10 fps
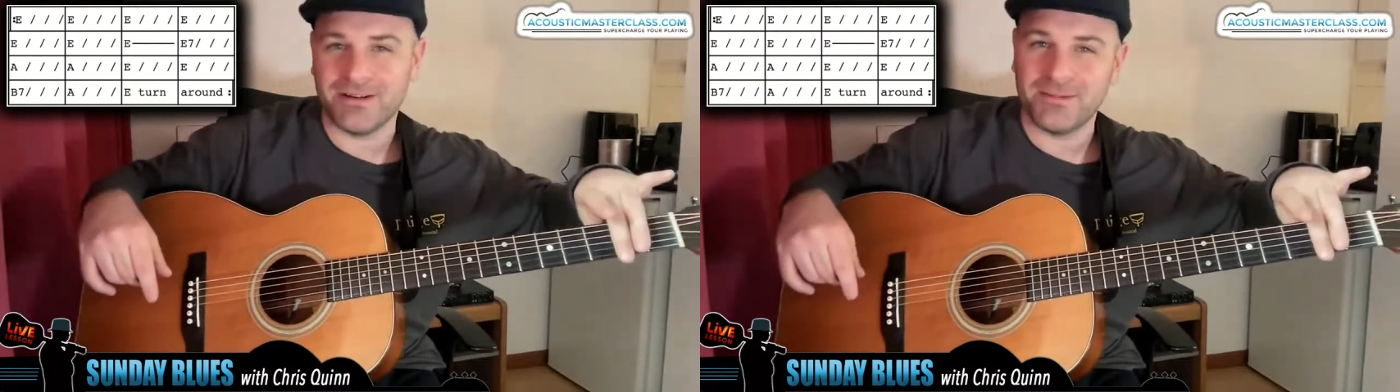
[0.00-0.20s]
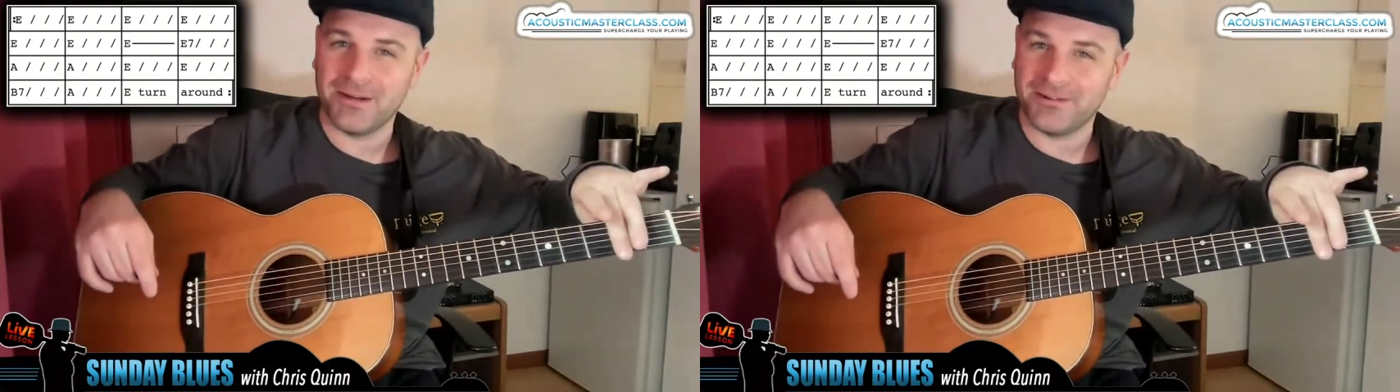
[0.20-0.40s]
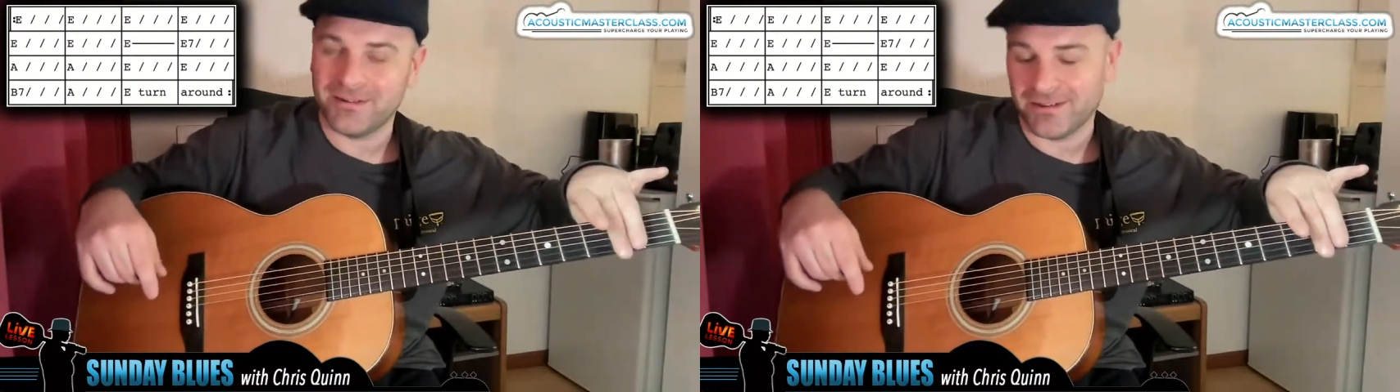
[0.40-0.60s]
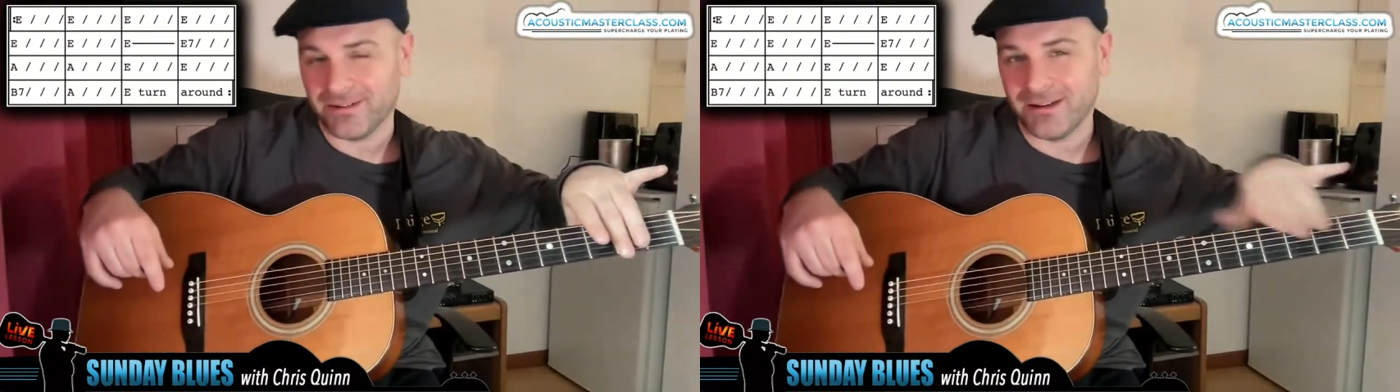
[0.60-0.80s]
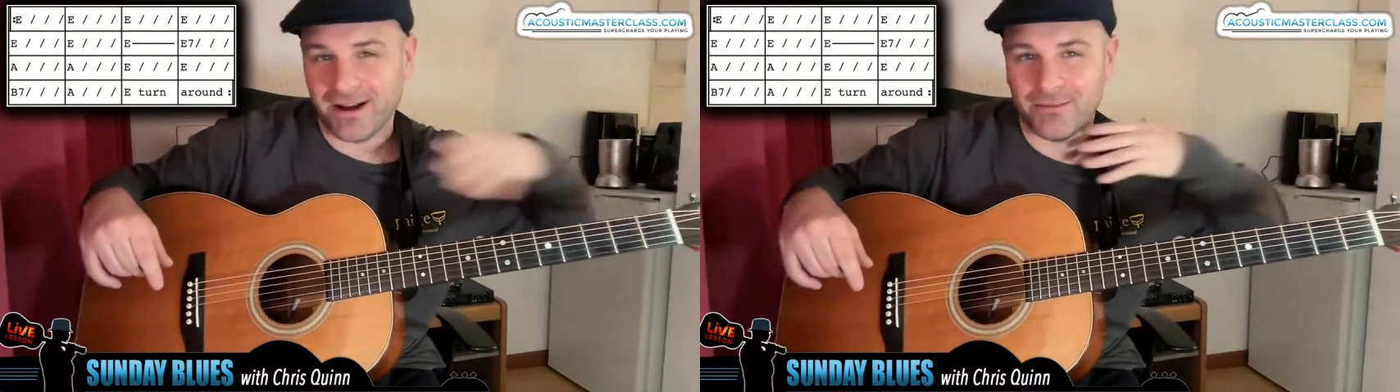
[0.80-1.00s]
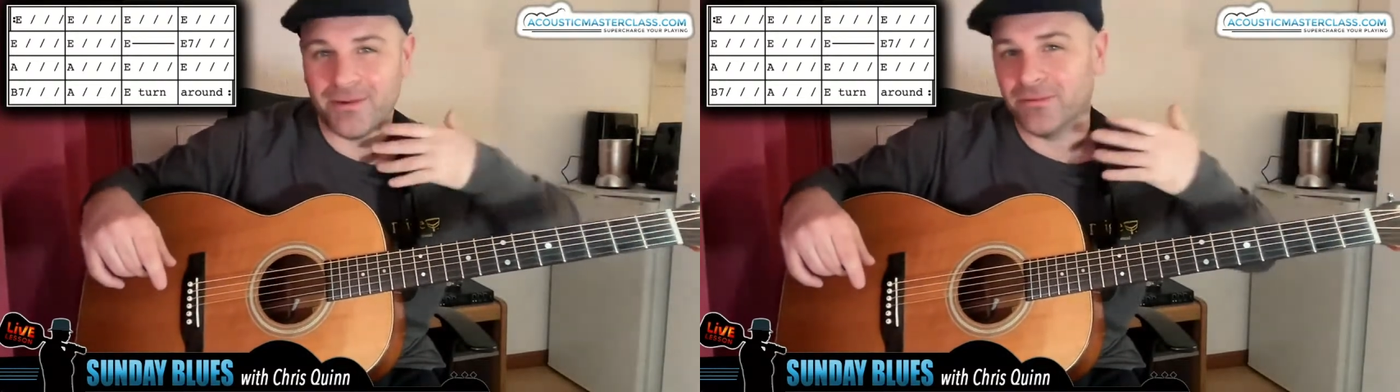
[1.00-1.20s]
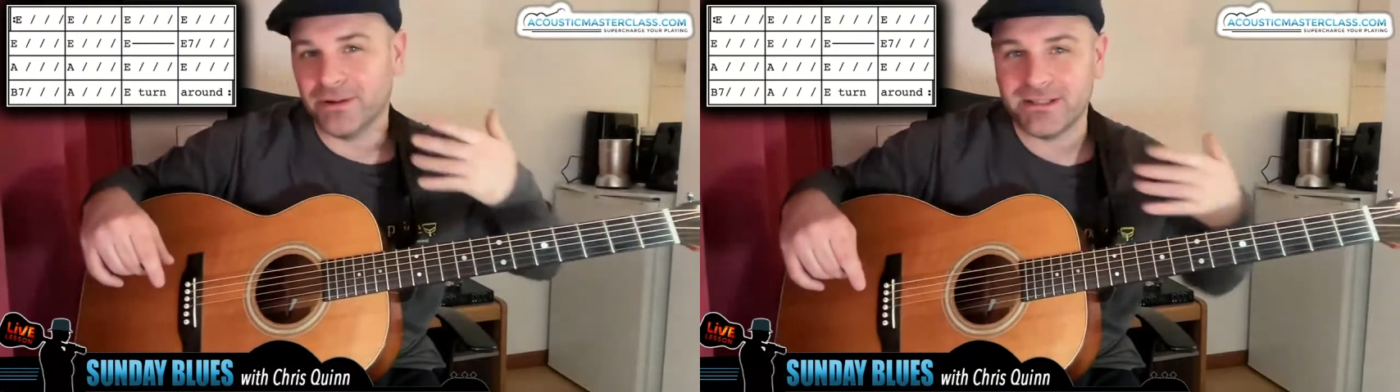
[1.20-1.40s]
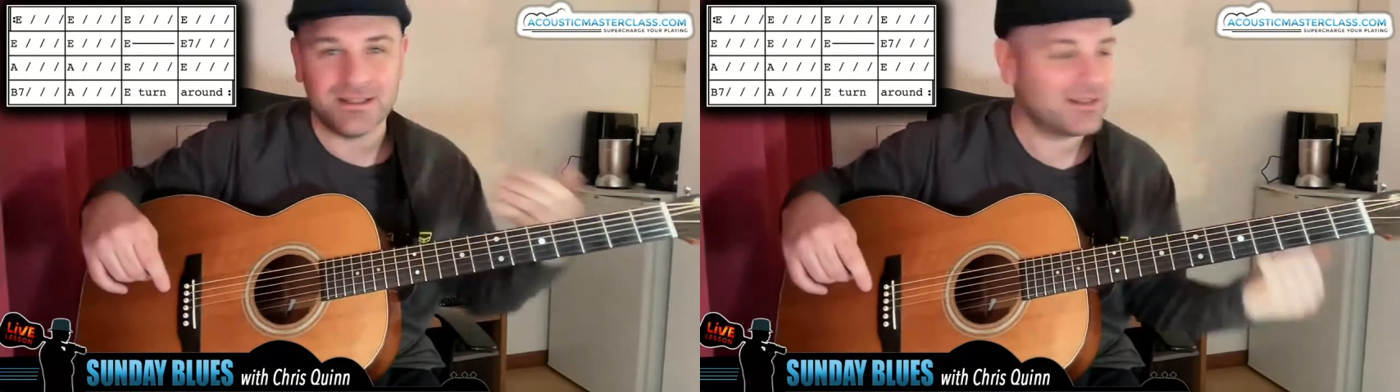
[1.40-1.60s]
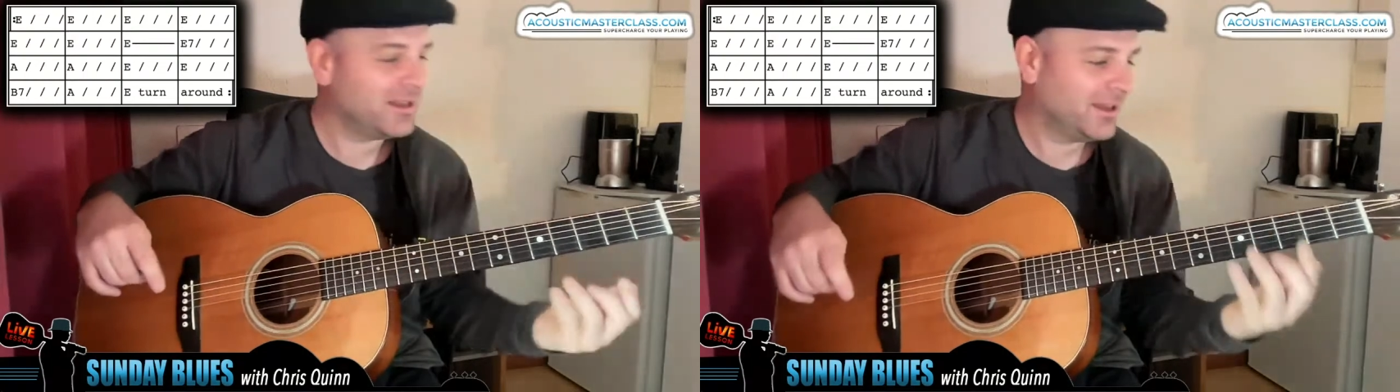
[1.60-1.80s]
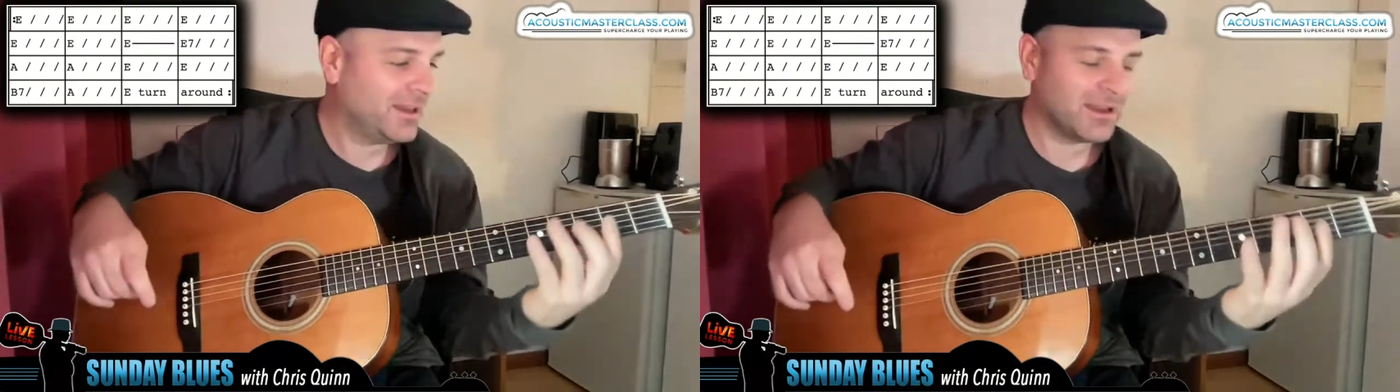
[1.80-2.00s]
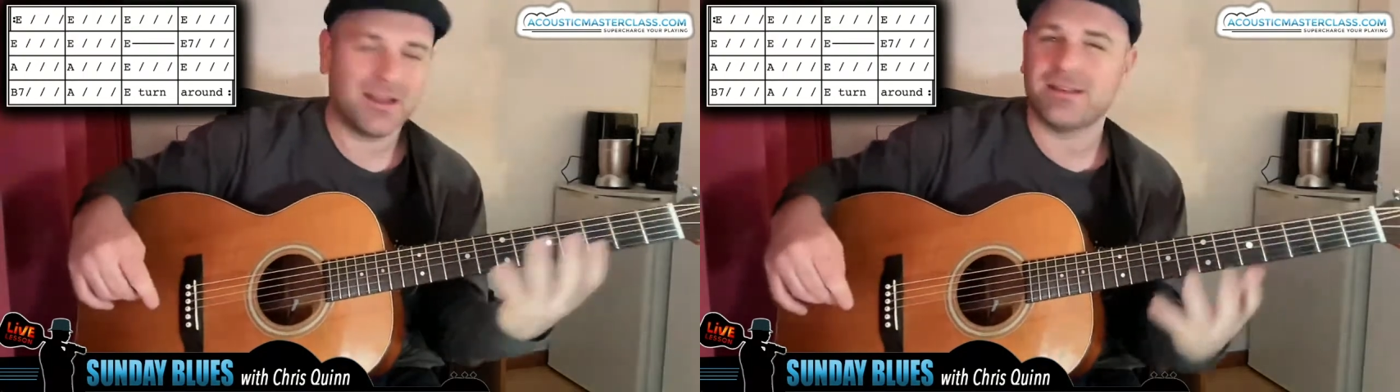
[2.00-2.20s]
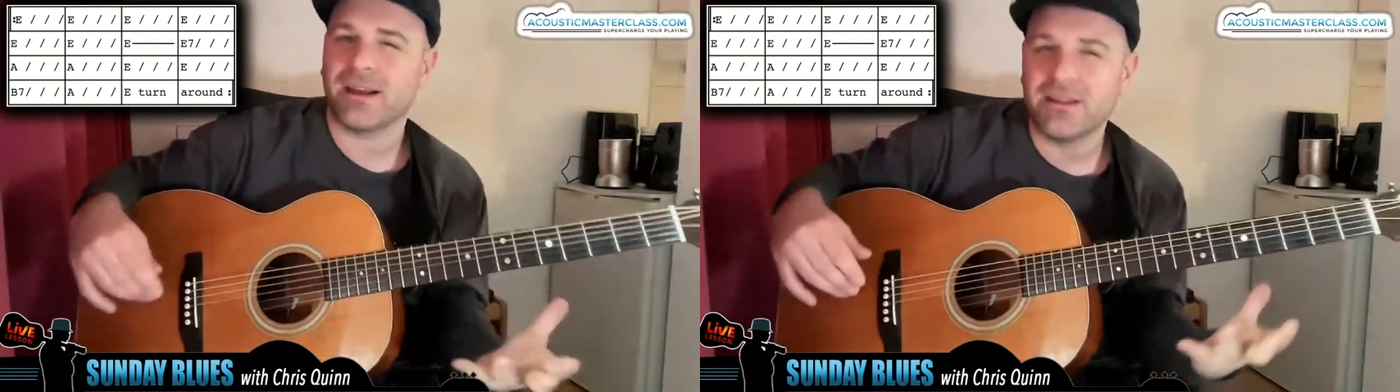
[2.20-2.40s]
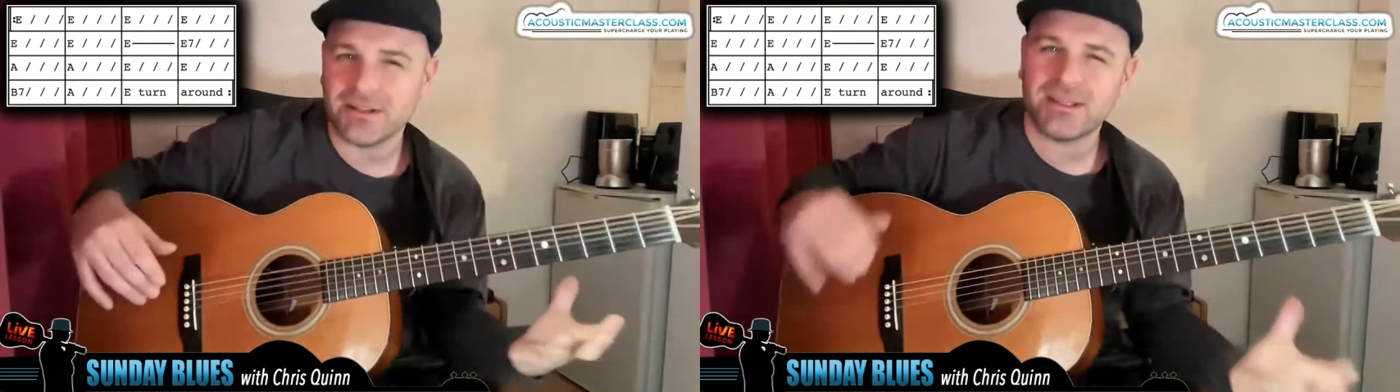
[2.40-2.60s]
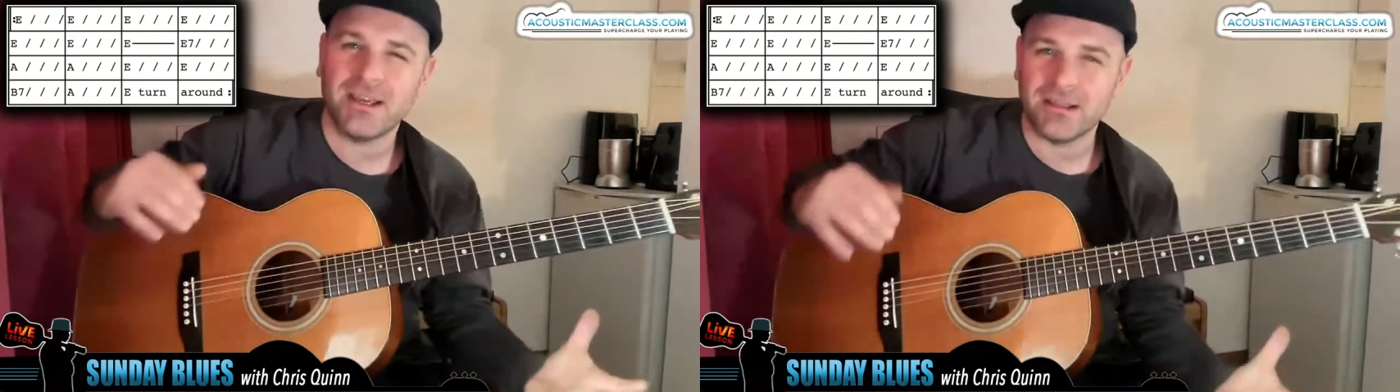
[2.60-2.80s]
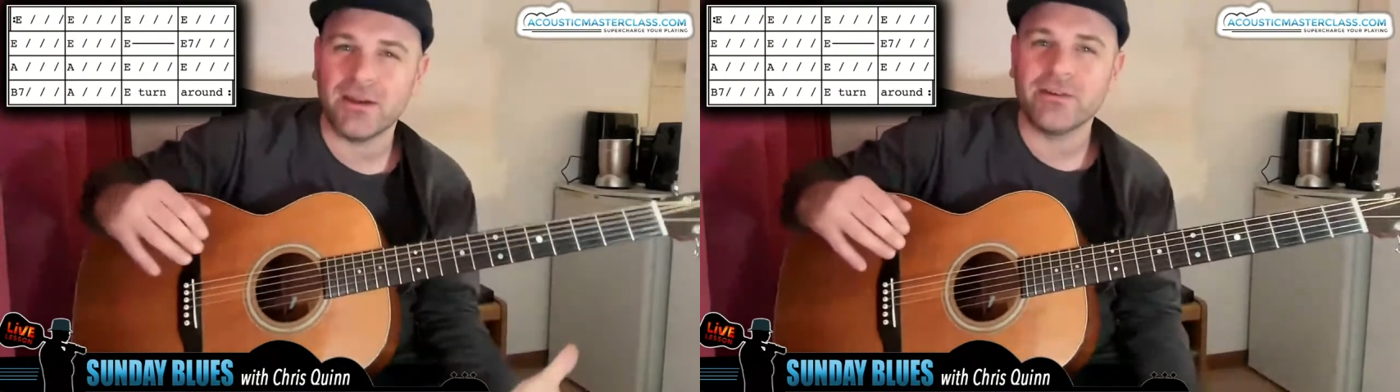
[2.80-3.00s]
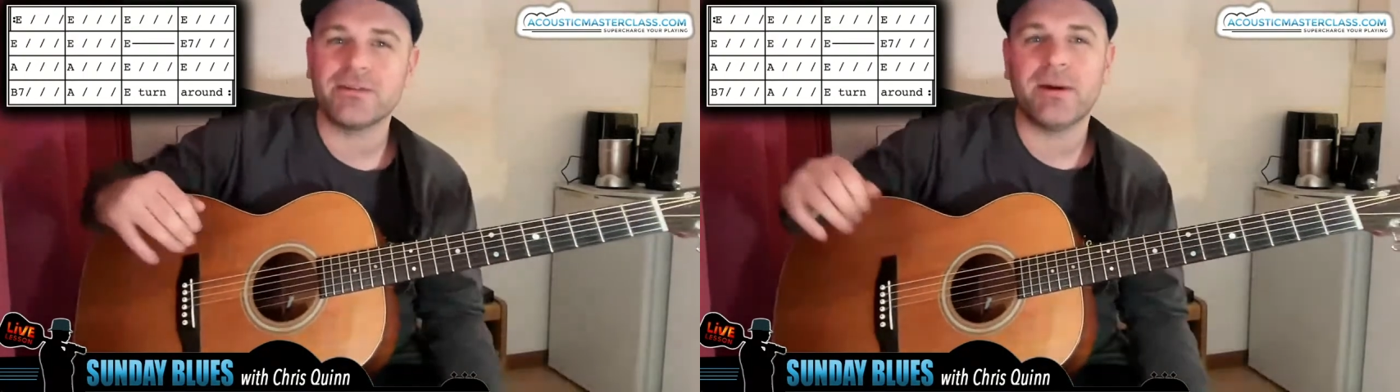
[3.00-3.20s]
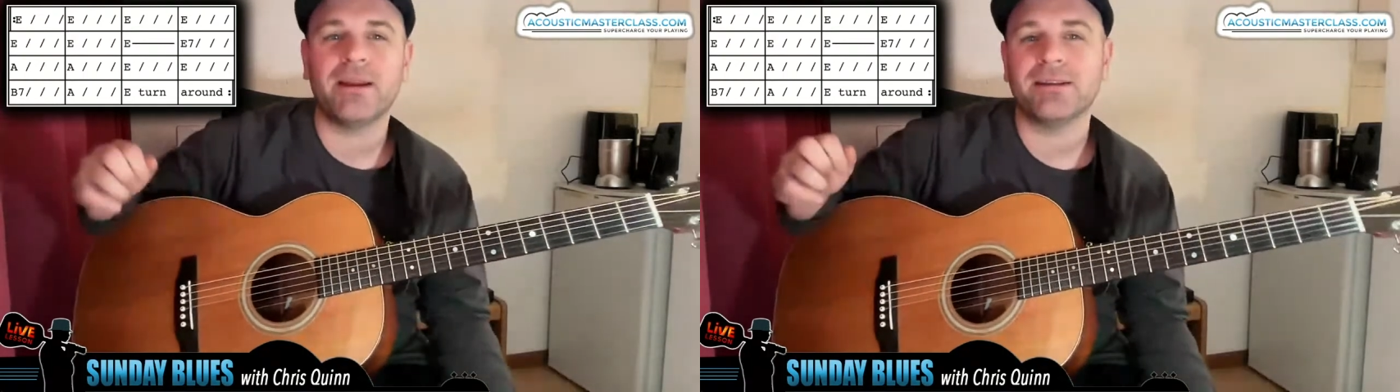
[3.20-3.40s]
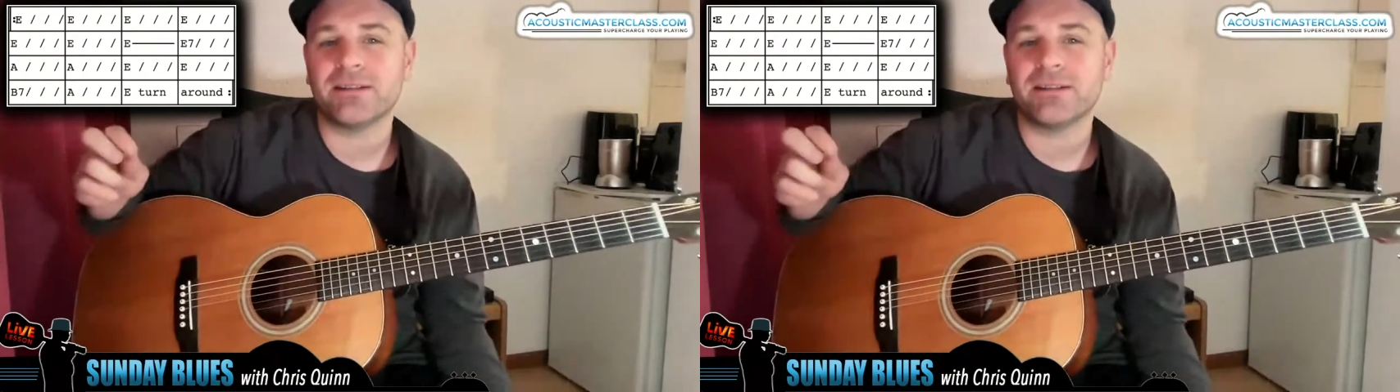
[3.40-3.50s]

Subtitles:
depending on how my voice is, because I can just hit the notes better.